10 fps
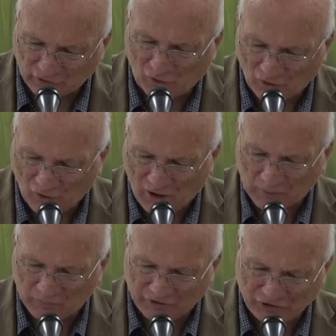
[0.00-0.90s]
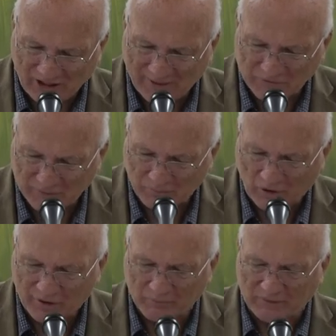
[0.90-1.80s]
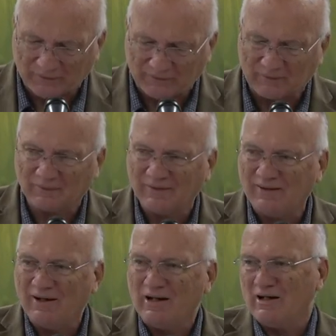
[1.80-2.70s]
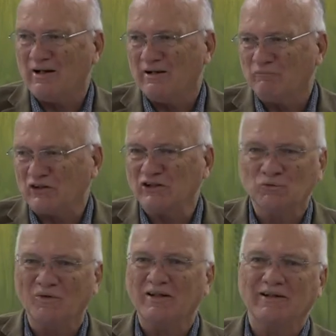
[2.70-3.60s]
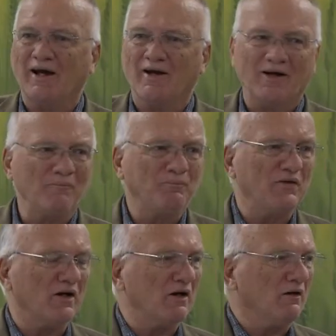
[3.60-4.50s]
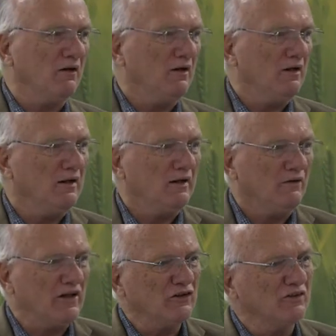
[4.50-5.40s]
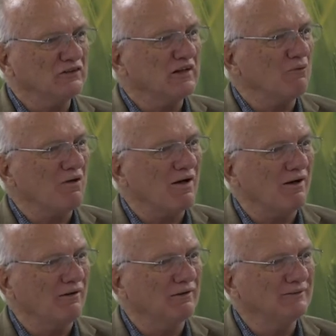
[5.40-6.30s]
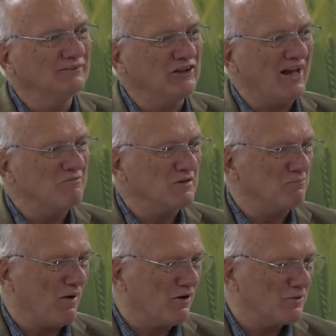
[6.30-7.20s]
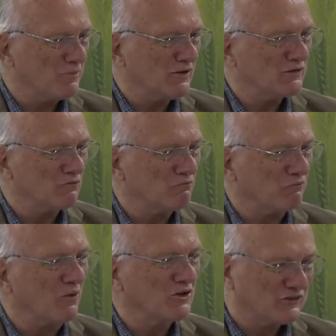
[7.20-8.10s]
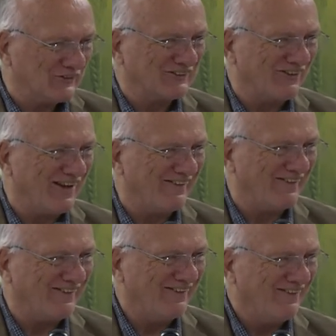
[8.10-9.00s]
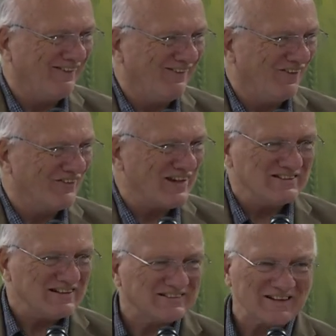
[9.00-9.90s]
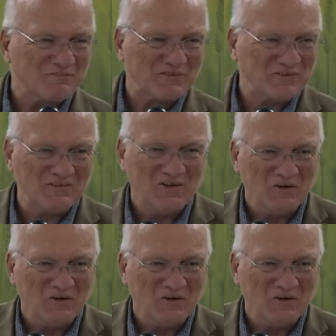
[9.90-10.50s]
to go along with James and Barnabas. Because when they got up there, they couldn't say, well, James and Barnabas forged this letter, or they did something